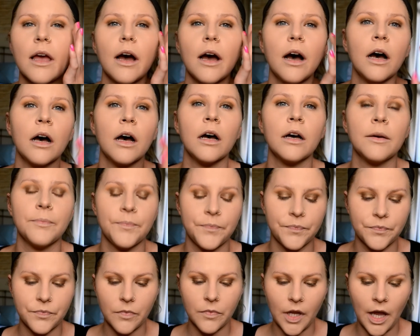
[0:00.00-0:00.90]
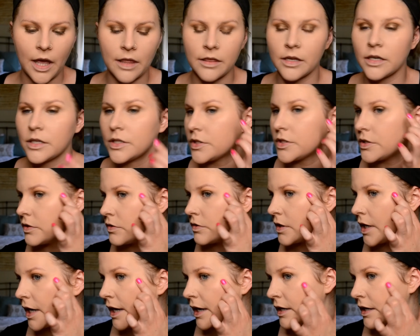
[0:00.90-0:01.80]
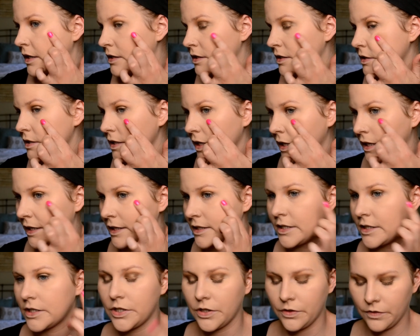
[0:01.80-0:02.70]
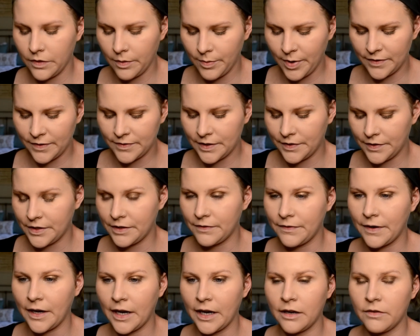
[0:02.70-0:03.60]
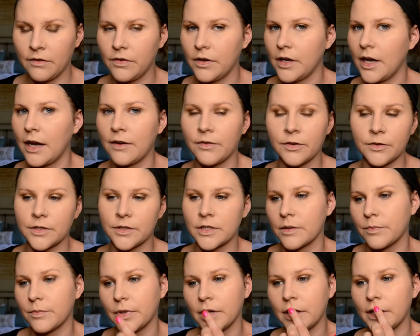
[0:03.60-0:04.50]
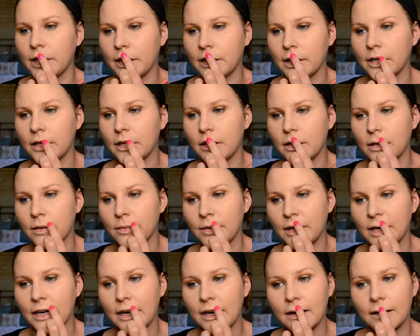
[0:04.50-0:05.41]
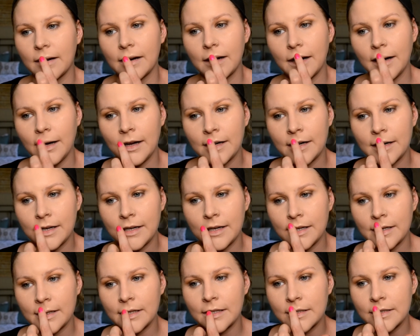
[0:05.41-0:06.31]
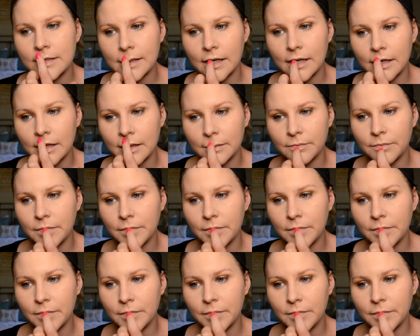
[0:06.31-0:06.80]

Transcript: Um, and then as soon as it gets to above seventy-five, everyone's complaining again about how hot it is and